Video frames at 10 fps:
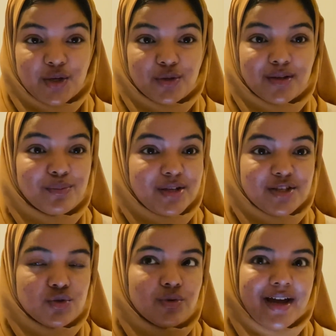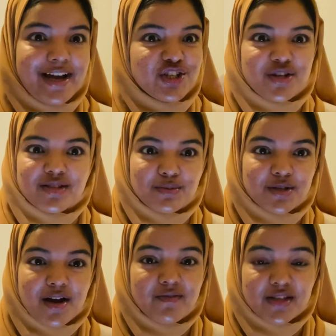and then please do like, share and
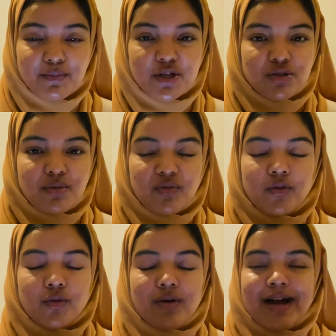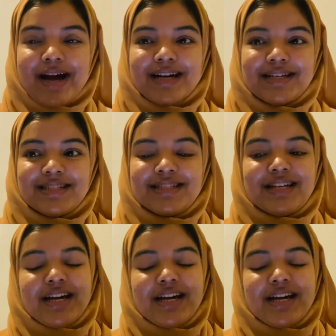subscribe, as I mentioned before. And